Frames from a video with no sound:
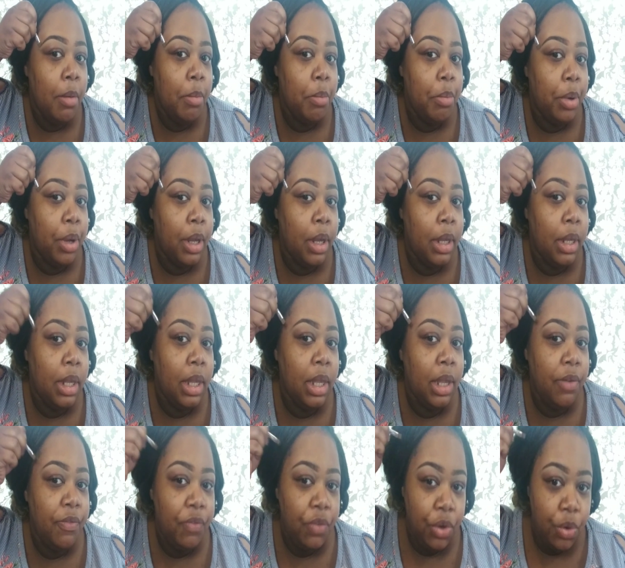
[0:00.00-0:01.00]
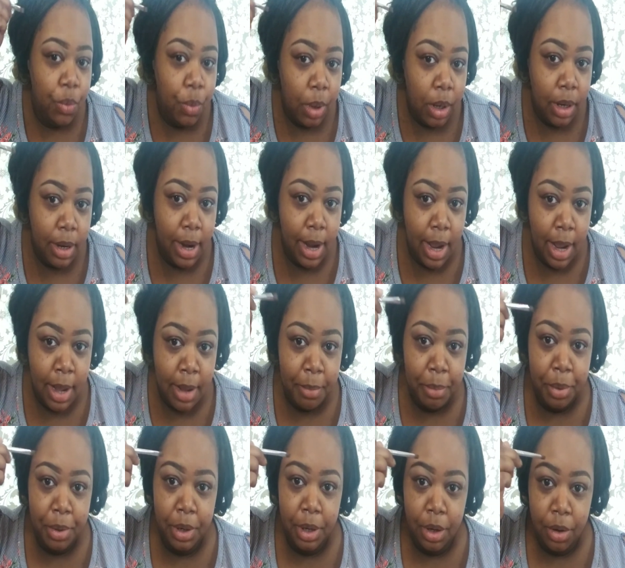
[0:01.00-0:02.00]
But if you were not
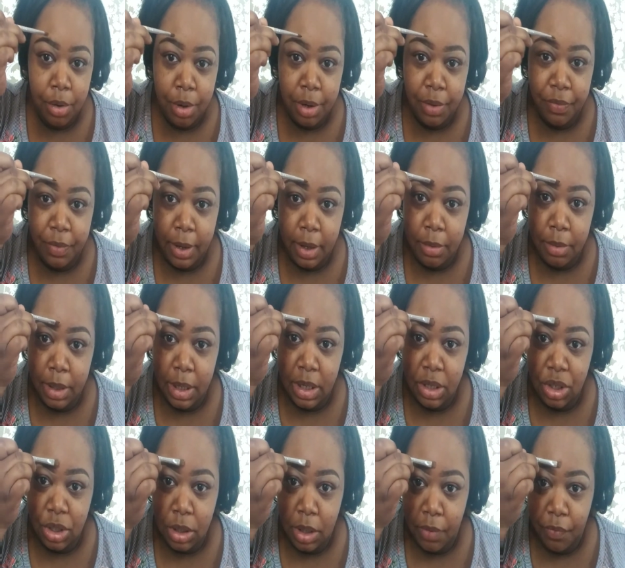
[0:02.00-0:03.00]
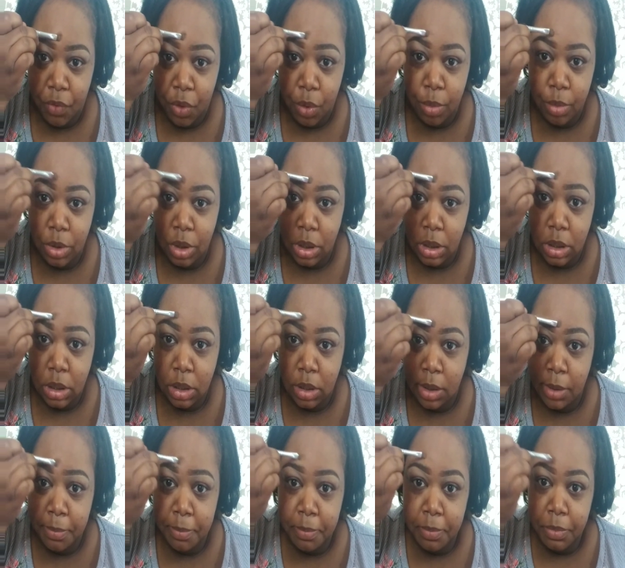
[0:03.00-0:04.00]
putting on foundation, if you were just
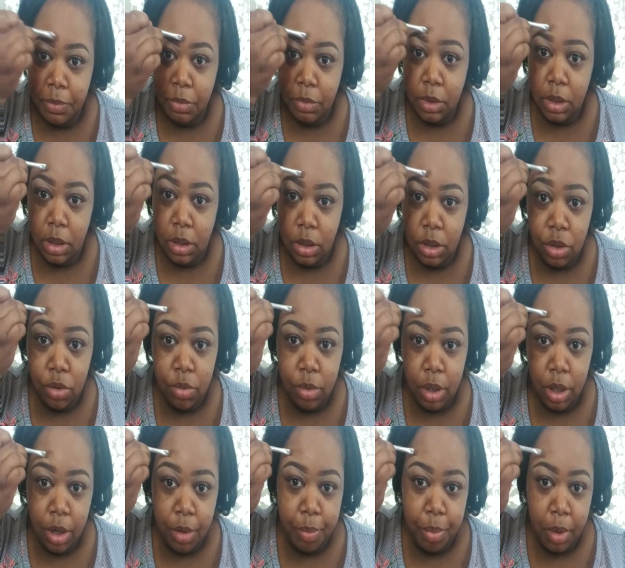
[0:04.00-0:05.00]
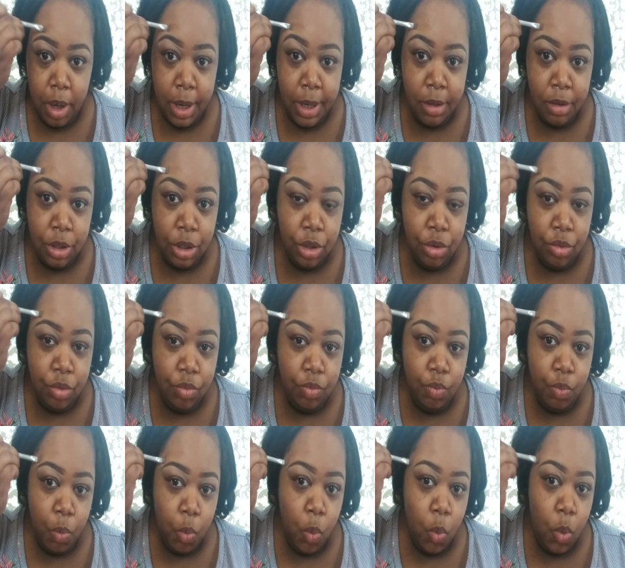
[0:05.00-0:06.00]
doing your brows, you
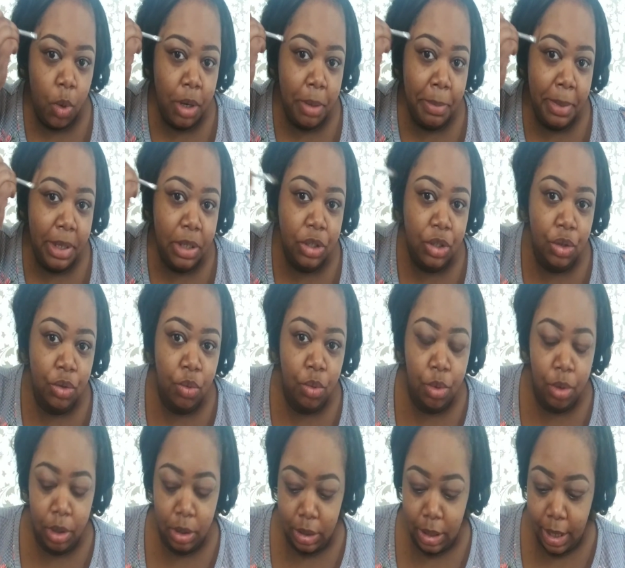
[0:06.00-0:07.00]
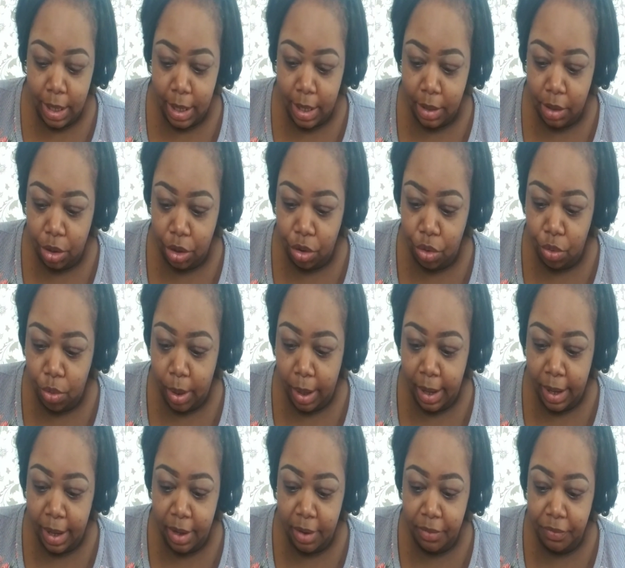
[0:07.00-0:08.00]
want to make sure that you
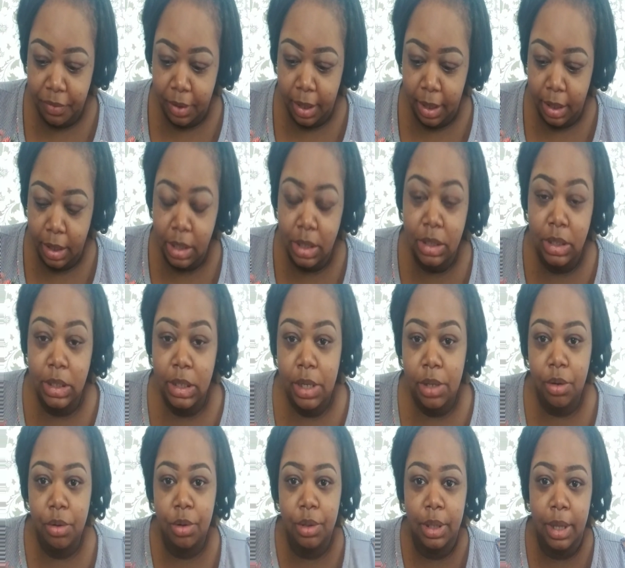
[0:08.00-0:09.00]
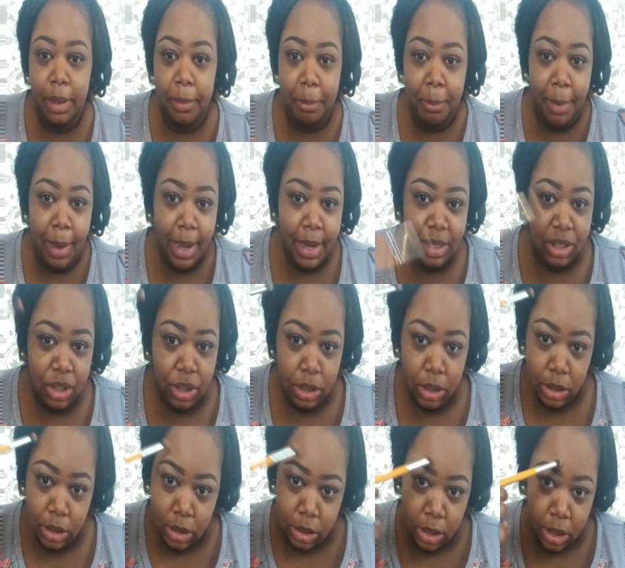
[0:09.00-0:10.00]
have a concealer that
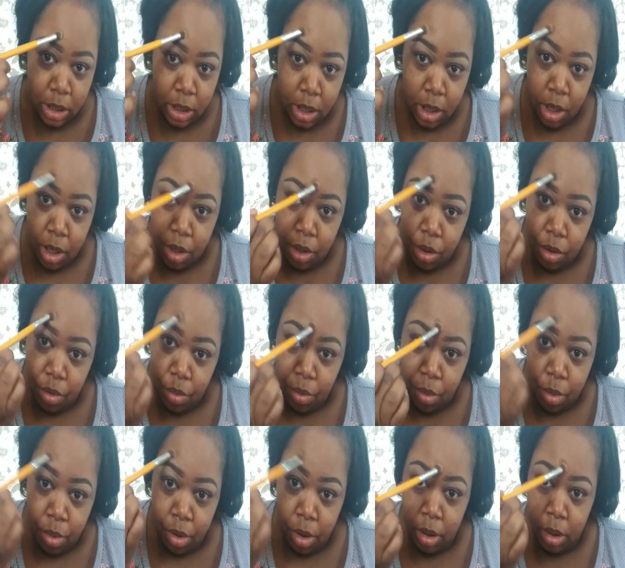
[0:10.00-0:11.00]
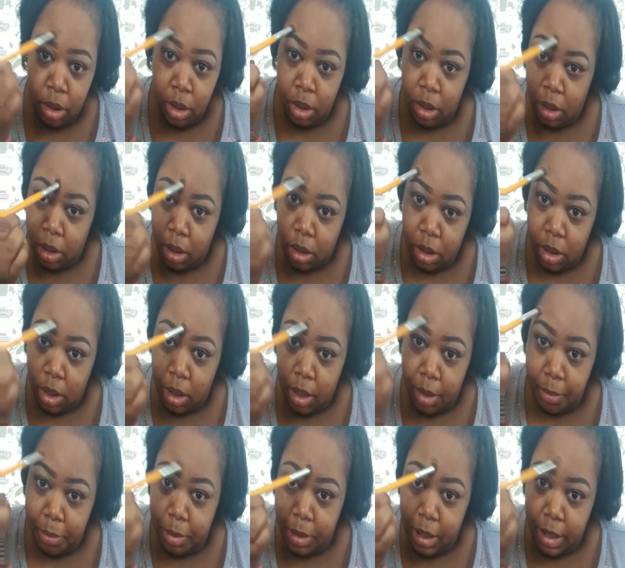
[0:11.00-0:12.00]
matches your
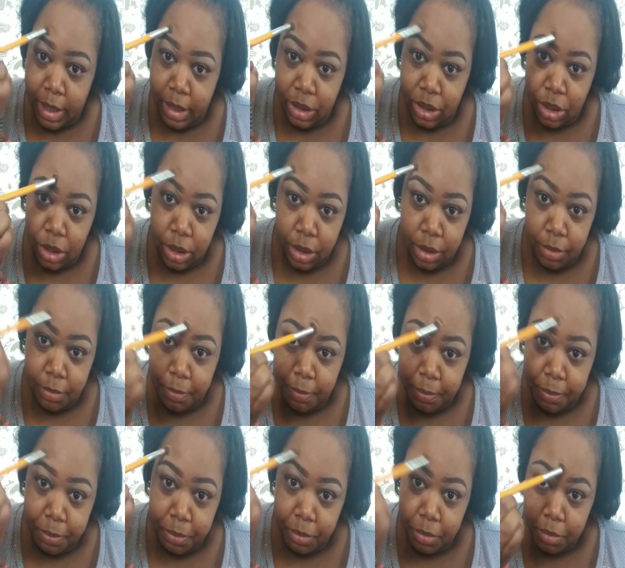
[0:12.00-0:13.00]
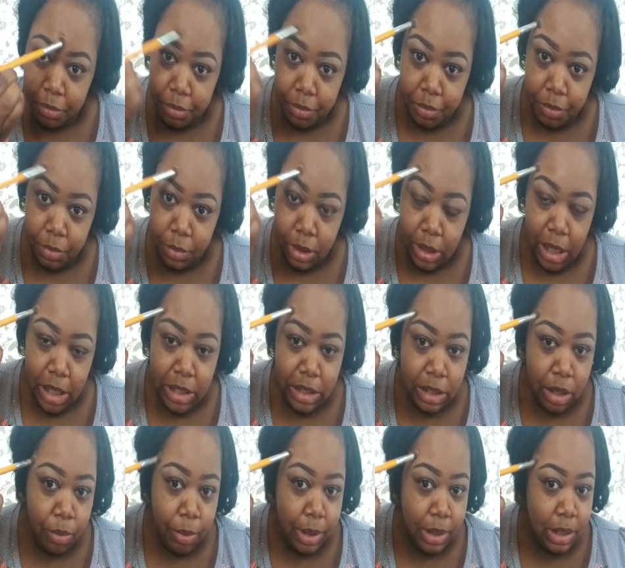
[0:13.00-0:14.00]
complexion
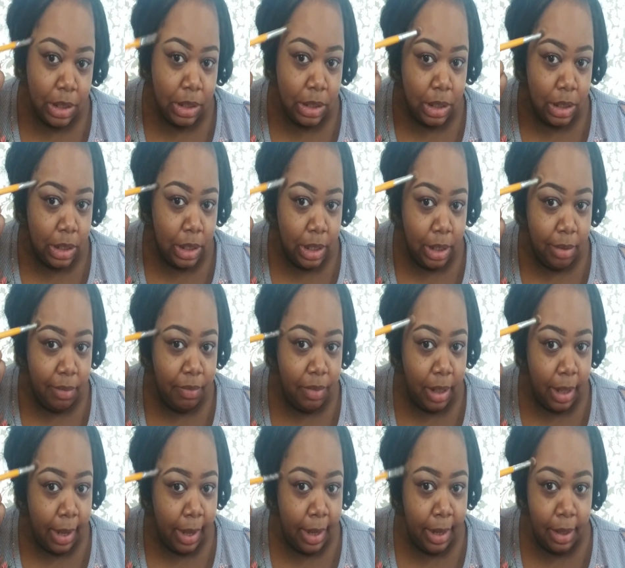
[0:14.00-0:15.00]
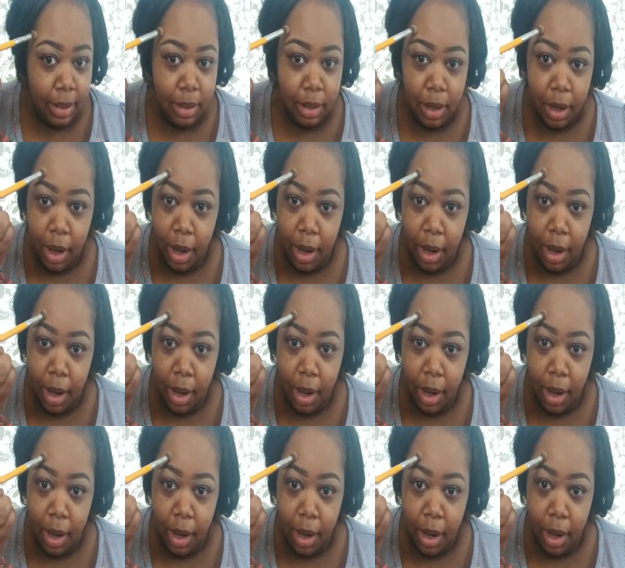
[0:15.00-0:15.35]
so it doesn't leave that